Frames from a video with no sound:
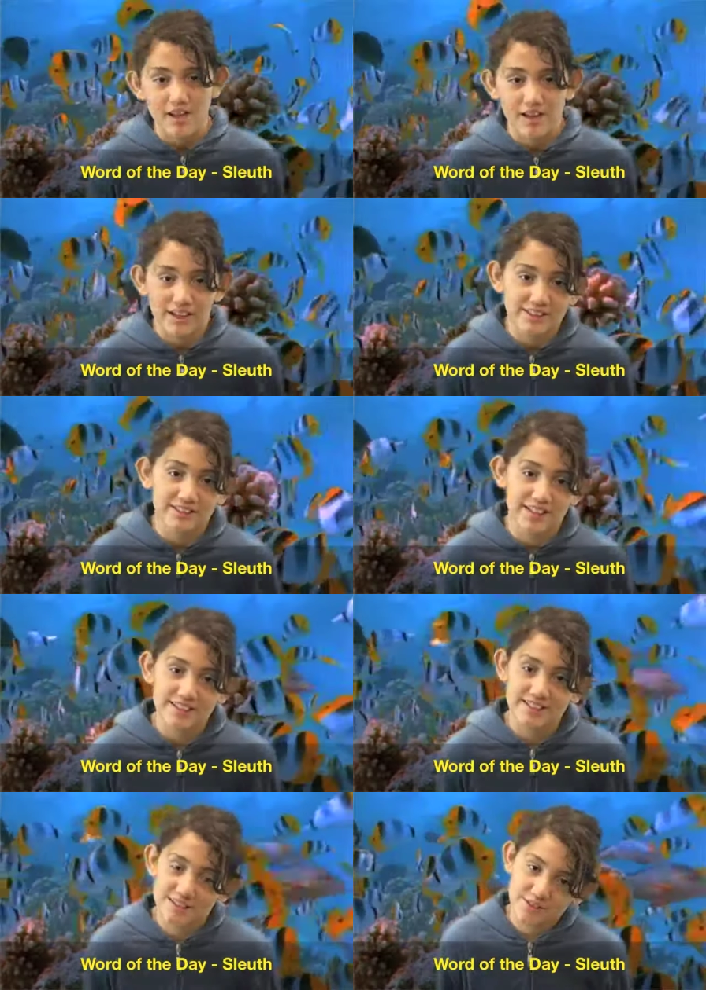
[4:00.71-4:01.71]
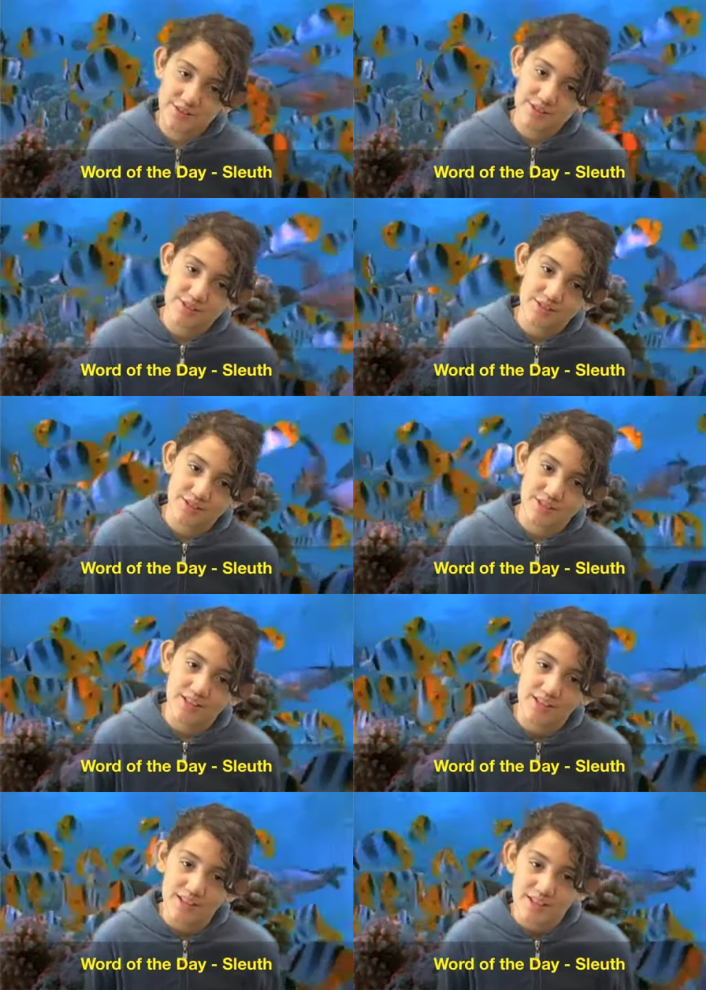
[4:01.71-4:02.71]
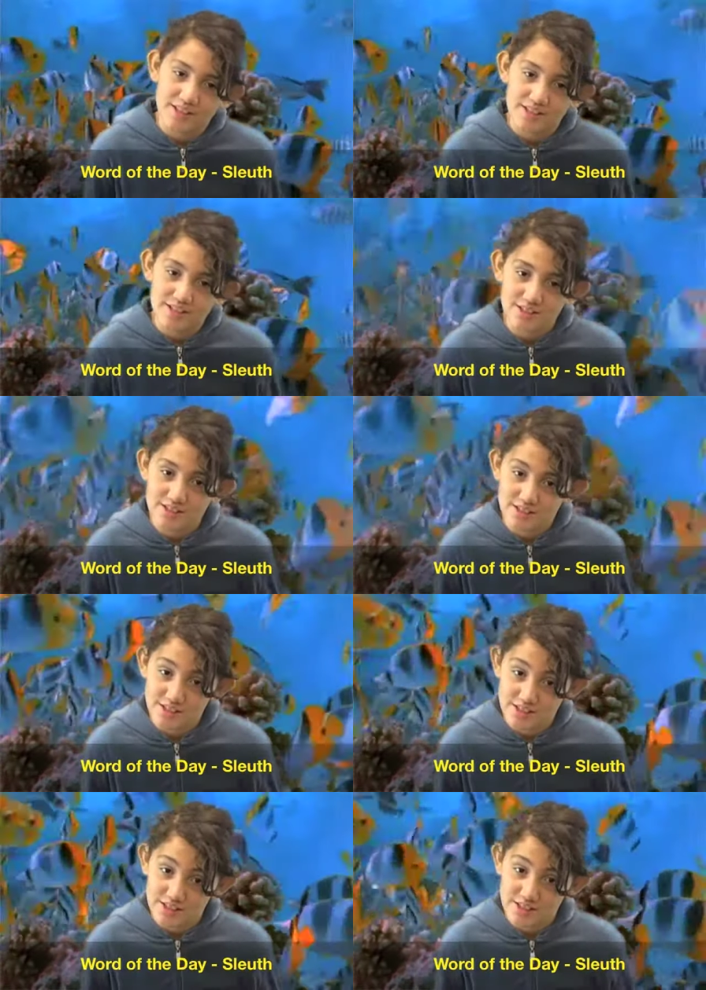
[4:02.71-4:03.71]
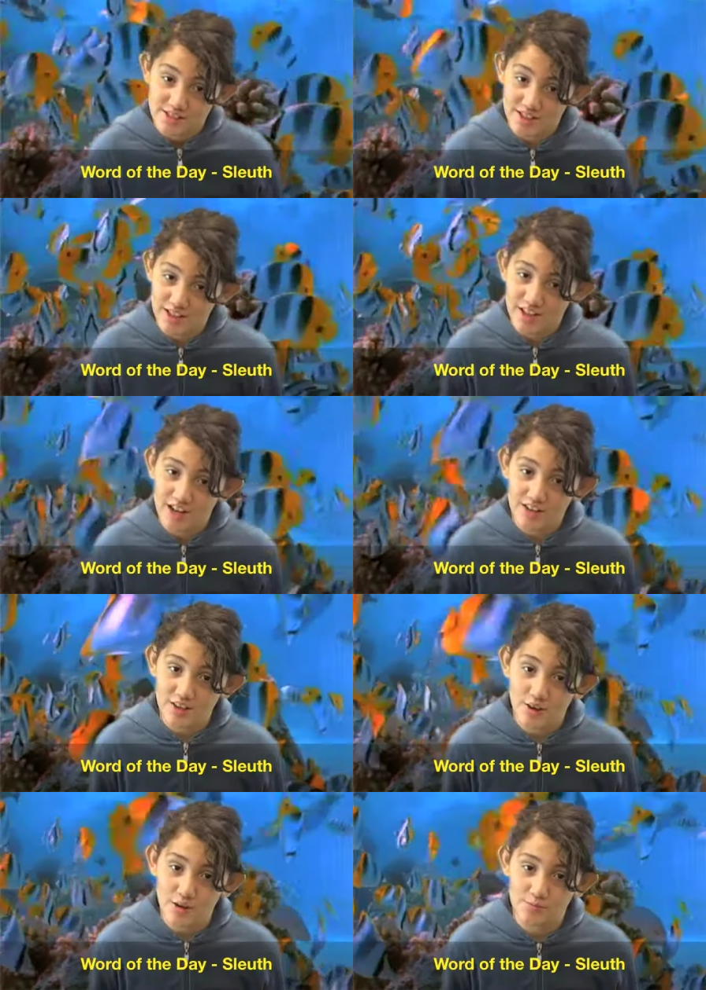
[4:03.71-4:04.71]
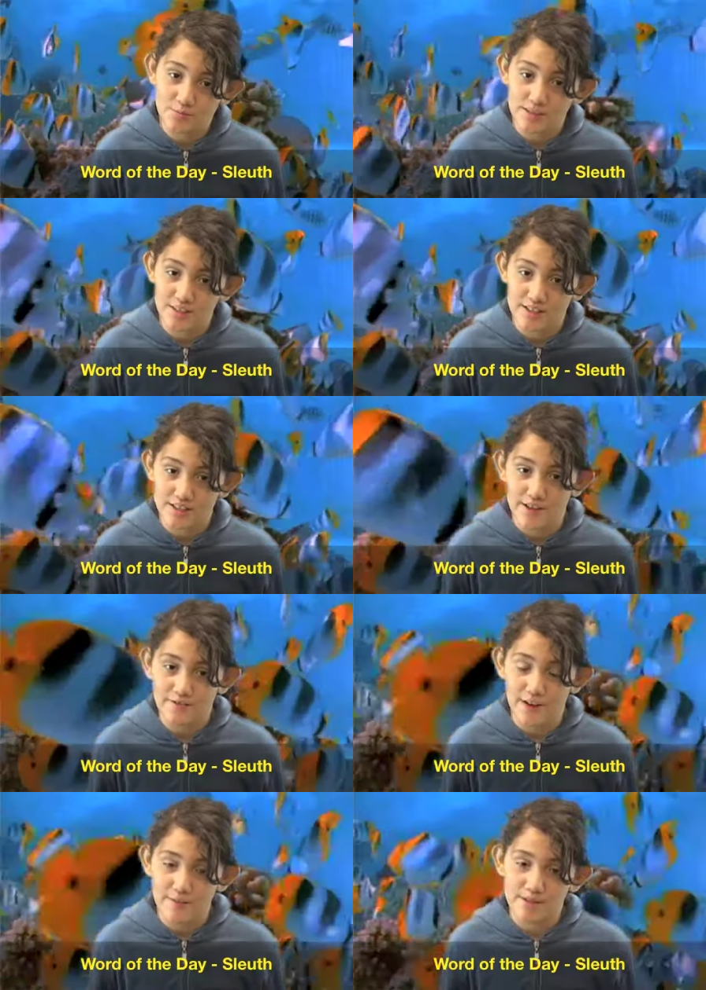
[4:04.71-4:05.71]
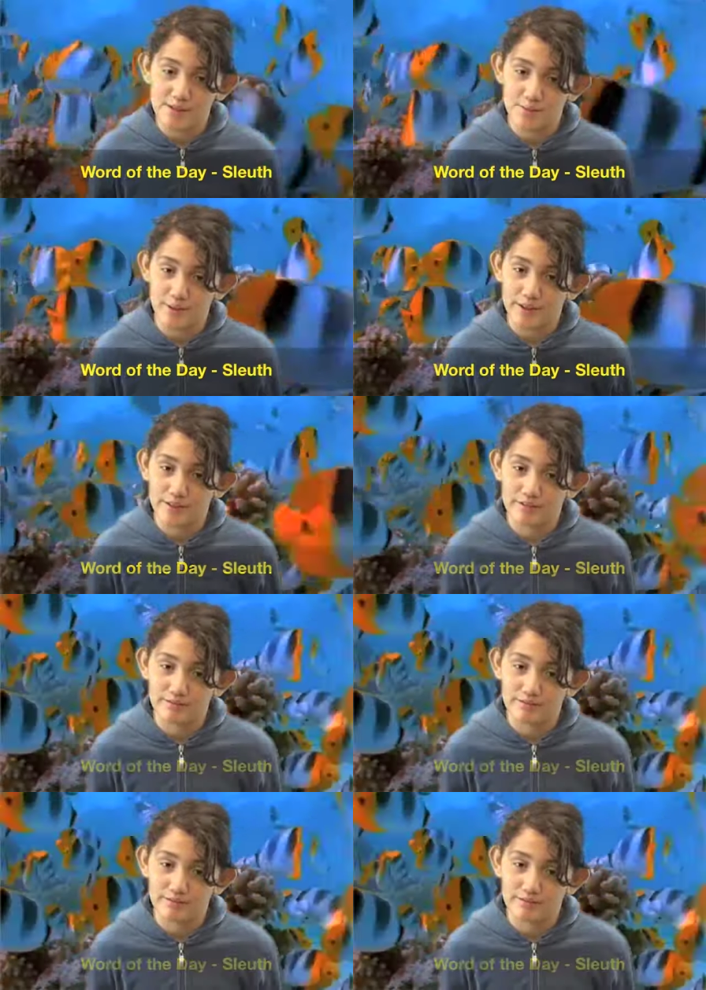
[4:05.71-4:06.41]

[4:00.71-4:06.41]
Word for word: A sentence uses sleuth. Sherlock Holmes is a famous sleuth.